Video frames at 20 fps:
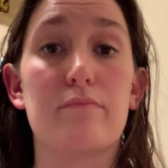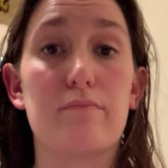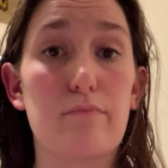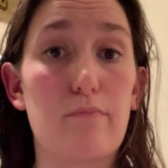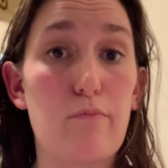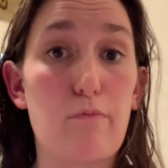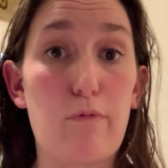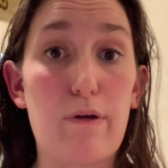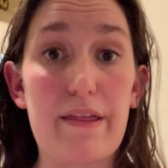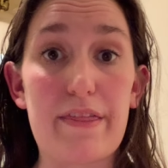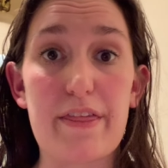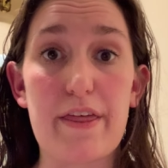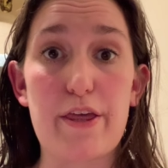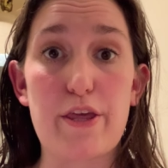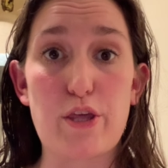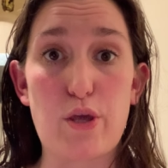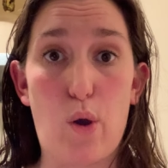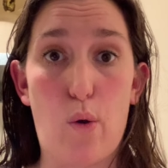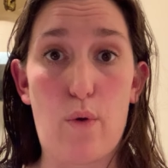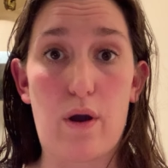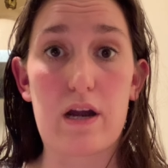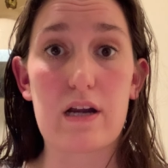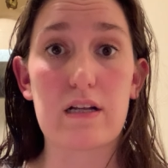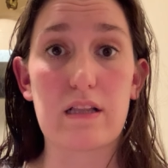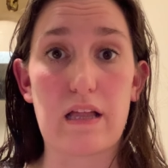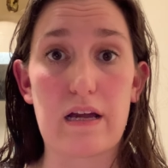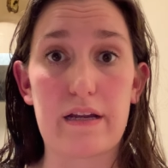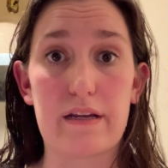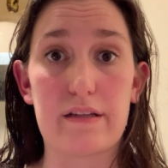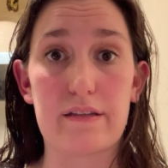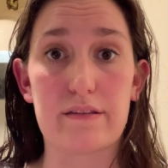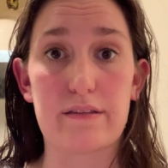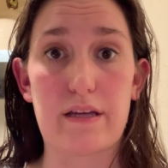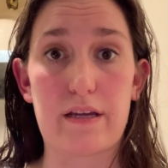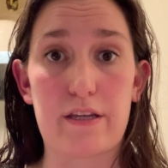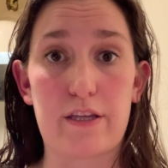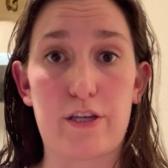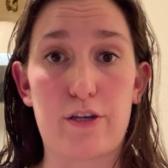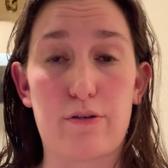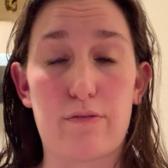with your client
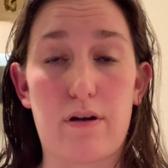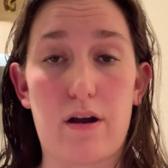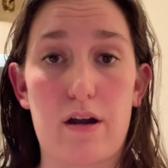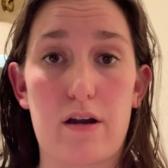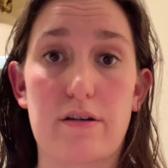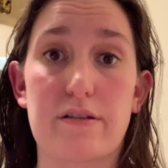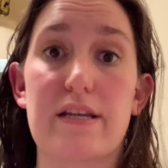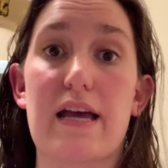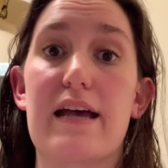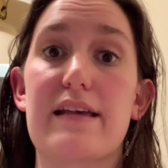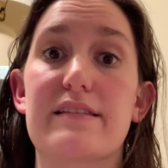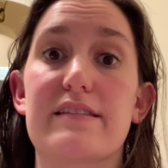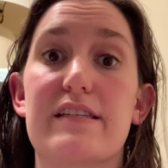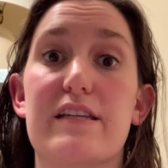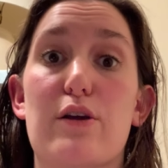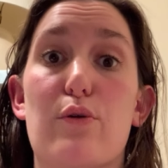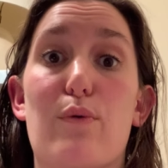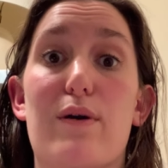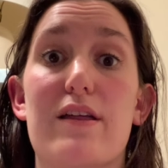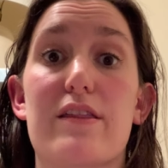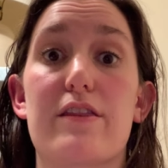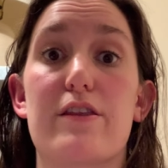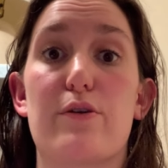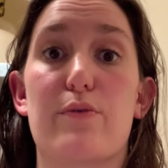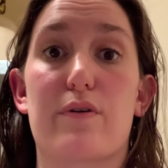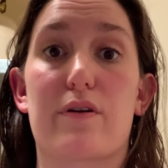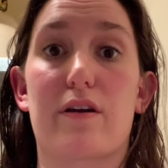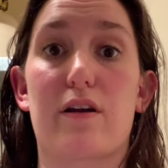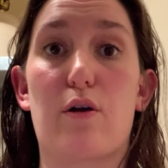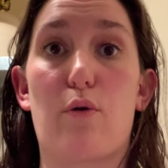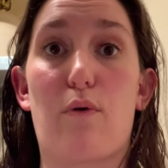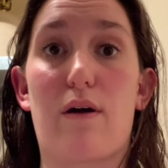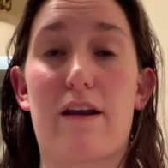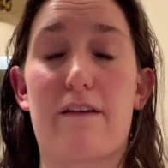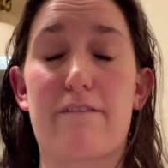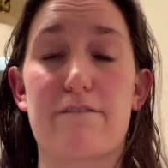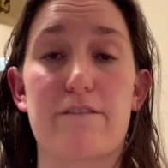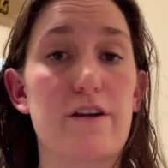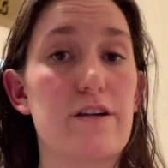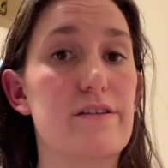that you are testing with, you are going to want to
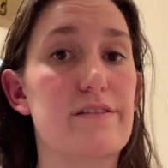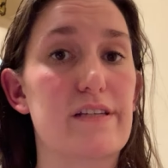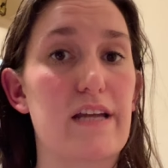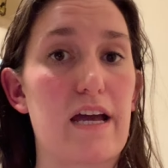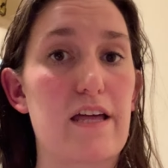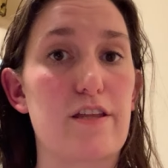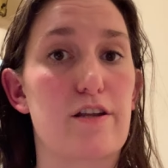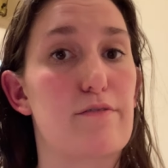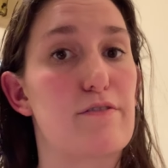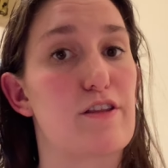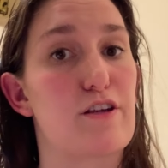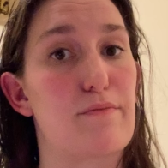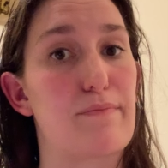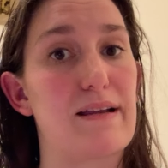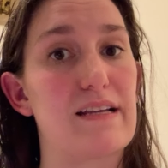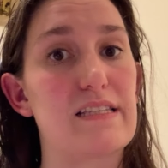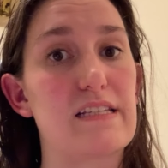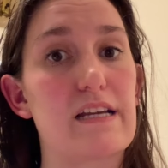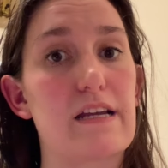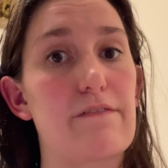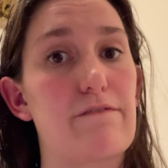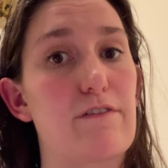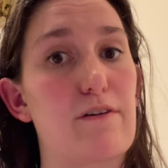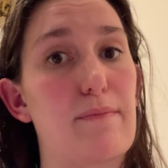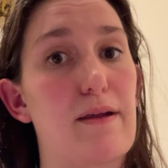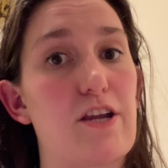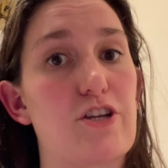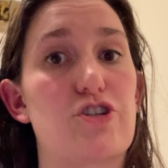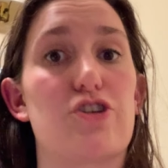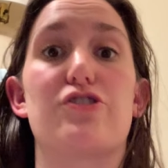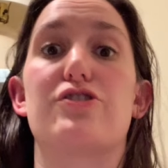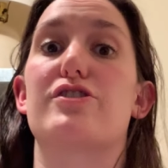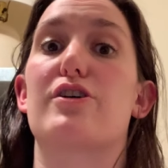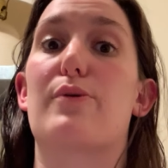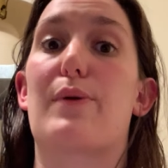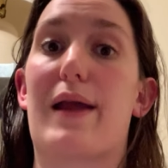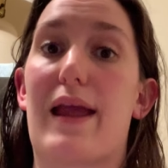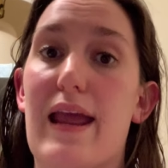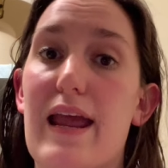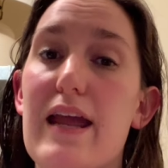first gather their basic information,
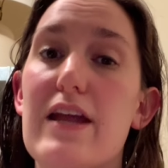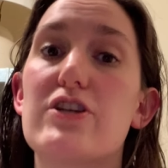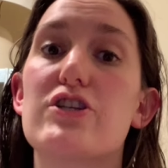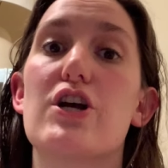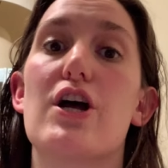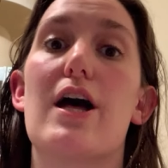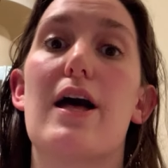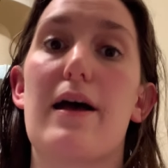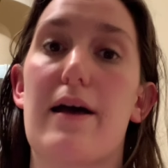so age,